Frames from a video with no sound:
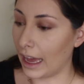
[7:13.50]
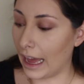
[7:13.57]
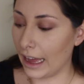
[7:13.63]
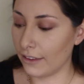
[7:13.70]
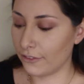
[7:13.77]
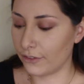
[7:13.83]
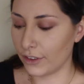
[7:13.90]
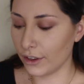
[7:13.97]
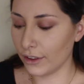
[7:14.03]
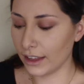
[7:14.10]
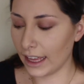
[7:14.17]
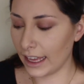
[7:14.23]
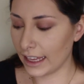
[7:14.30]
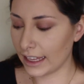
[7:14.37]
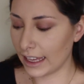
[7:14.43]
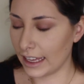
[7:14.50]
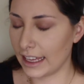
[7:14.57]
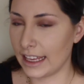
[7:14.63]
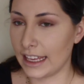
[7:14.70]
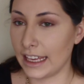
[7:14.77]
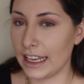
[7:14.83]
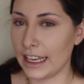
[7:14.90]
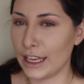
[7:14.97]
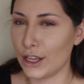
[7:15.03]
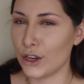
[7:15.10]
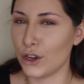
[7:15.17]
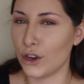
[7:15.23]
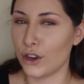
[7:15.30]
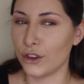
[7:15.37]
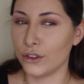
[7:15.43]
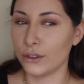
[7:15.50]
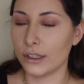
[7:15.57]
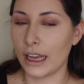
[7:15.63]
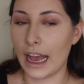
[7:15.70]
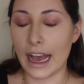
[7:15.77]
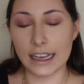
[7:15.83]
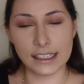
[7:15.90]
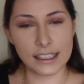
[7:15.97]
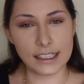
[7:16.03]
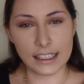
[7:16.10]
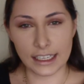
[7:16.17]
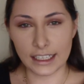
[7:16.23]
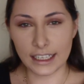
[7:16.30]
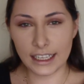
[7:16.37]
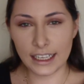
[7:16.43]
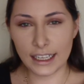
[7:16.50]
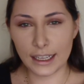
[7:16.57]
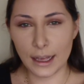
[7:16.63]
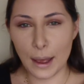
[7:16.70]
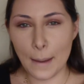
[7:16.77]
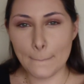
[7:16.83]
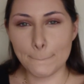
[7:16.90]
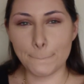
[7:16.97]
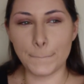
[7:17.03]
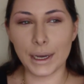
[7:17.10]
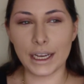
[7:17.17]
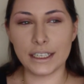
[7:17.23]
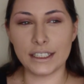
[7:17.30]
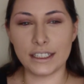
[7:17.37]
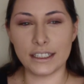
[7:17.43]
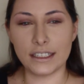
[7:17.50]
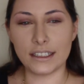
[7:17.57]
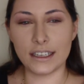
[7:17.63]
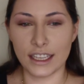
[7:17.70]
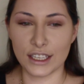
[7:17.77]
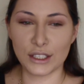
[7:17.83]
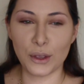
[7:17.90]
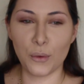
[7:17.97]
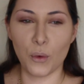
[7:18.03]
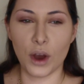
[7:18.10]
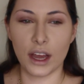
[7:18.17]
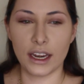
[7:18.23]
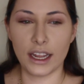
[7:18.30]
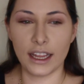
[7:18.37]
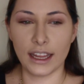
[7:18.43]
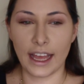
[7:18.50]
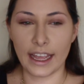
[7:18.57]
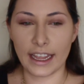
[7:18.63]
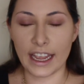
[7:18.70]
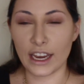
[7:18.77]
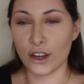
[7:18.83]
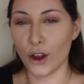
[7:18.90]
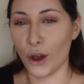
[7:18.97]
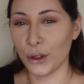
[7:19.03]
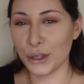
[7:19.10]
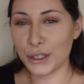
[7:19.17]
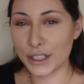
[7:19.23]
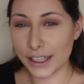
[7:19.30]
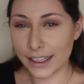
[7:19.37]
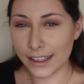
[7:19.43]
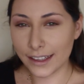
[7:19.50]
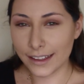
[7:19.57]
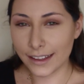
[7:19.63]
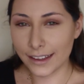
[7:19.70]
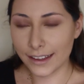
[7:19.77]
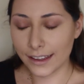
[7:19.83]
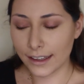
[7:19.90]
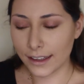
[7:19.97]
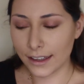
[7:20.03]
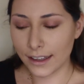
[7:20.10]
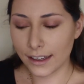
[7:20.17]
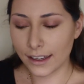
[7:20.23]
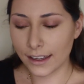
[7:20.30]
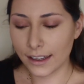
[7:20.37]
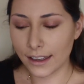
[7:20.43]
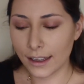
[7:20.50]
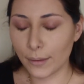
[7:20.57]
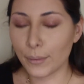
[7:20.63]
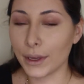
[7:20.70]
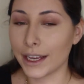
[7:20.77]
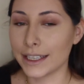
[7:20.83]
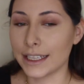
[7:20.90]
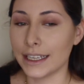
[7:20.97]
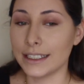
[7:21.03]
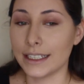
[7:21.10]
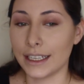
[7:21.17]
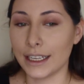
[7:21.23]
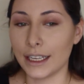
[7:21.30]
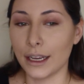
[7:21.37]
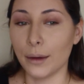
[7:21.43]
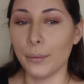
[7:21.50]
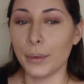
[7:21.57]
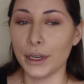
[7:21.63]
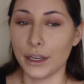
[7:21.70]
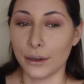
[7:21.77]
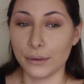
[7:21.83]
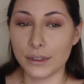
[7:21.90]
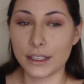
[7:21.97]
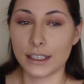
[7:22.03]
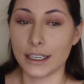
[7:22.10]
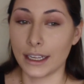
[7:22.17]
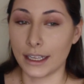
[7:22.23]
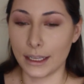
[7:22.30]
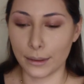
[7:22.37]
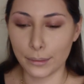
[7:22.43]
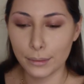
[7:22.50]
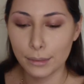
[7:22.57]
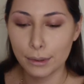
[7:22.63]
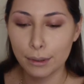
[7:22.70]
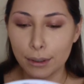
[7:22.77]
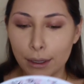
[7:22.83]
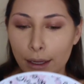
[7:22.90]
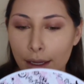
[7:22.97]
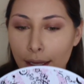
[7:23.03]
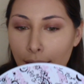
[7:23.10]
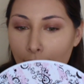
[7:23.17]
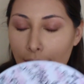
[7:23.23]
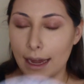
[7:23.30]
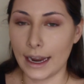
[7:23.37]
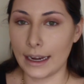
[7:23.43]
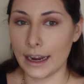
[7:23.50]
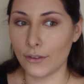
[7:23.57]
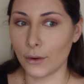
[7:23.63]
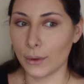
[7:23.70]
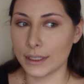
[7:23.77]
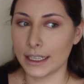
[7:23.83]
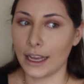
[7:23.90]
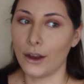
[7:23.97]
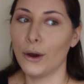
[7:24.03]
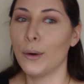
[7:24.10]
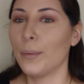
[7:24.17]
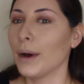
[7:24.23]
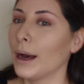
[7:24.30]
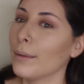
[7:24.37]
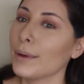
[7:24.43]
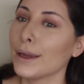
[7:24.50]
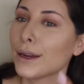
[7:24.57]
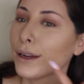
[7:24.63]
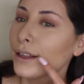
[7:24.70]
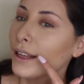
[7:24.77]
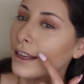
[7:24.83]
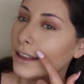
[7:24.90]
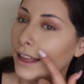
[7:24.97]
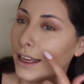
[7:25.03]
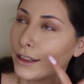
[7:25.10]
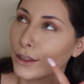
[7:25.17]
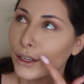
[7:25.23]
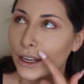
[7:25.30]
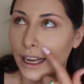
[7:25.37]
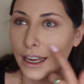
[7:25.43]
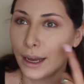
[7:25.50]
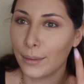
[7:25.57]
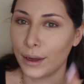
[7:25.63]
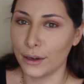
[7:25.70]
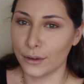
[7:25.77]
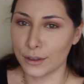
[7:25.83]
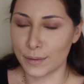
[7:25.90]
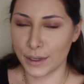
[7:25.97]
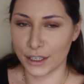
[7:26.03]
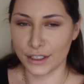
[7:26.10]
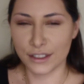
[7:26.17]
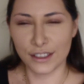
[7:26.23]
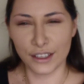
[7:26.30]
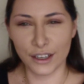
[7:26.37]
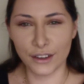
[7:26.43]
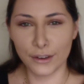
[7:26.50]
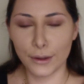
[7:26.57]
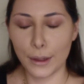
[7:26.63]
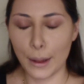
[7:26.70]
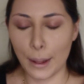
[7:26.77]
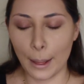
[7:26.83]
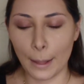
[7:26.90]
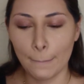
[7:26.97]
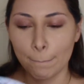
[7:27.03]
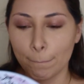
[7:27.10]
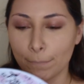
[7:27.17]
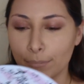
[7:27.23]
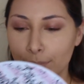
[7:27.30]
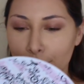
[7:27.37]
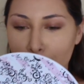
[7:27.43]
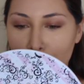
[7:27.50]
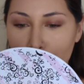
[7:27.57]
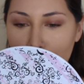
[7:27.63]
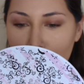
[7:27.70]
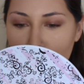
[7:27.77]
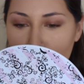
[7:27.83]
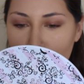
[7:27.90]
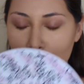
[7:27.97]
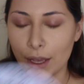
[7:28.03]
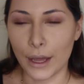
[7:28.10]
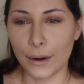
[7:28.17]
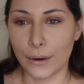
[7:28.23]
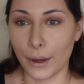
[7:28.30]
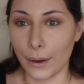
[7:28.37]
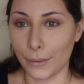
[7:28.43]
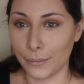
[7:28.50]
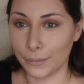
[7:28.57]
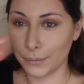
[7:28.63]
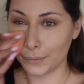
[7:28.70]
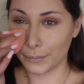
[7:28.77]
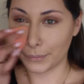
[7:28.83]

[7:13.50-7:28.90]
I feel like he has seen it but doesn't want to like acknowledge it, because I did it unbeknownst to him. And I never was like, oh, Bob, here, like look, I got my nose pierced, you know. So I don't know.